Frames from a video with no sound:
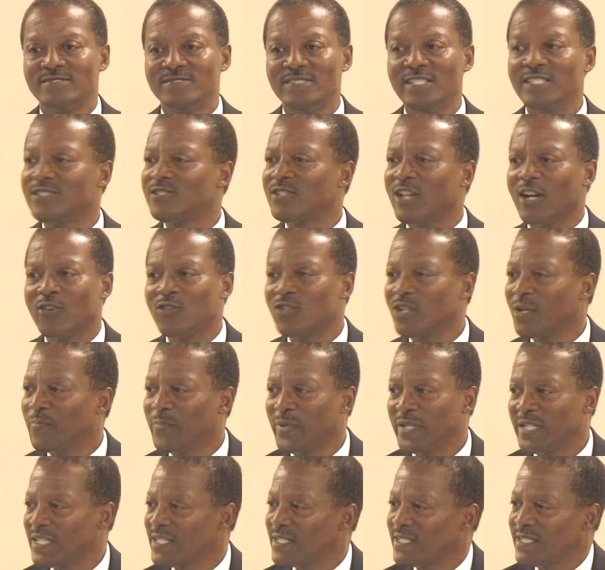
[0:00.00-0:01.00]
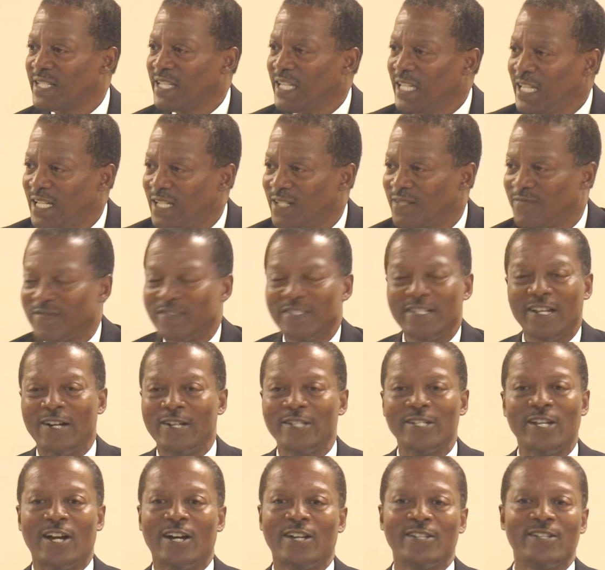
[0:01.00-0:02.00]
He's not going to put a seal of,
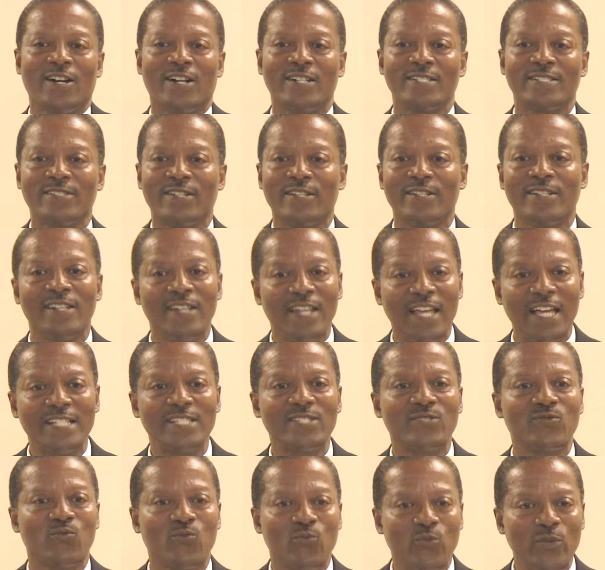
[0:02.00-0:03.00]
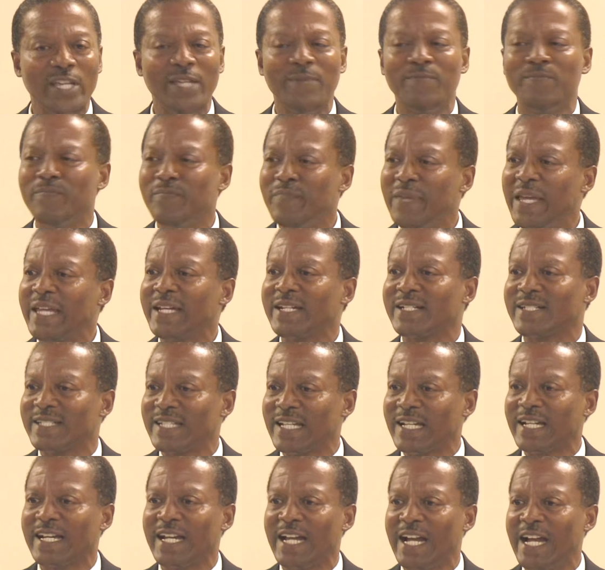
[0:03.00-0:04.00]
on, on us unless we make
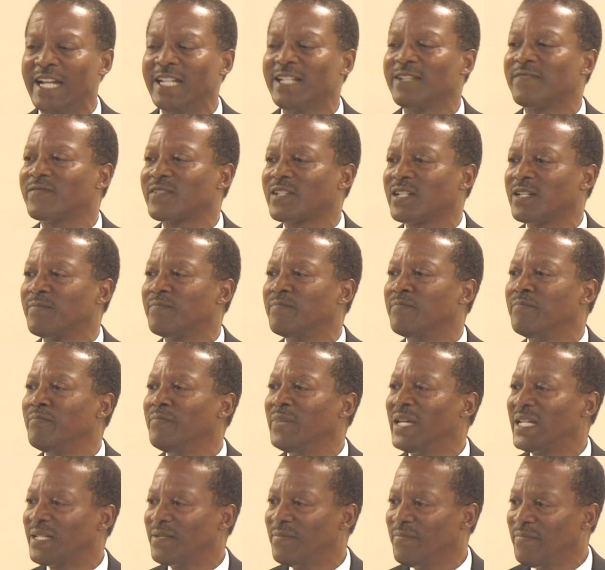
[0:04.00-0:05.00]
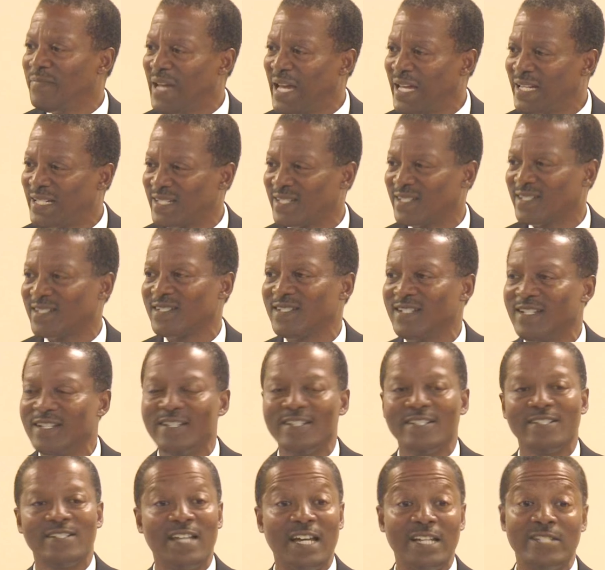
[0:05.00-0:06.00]
the kind of commitment
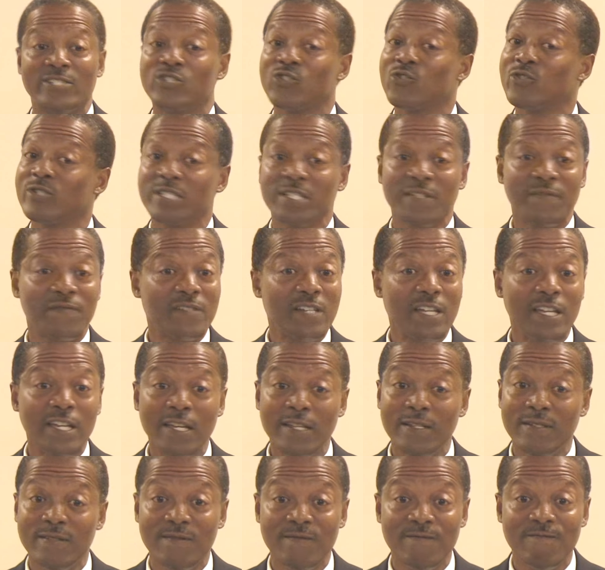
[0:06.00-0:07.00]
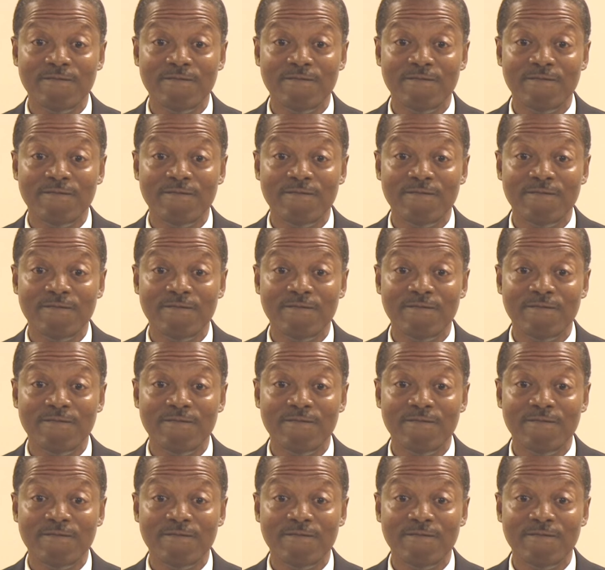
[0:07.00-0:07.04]
that Joseph did.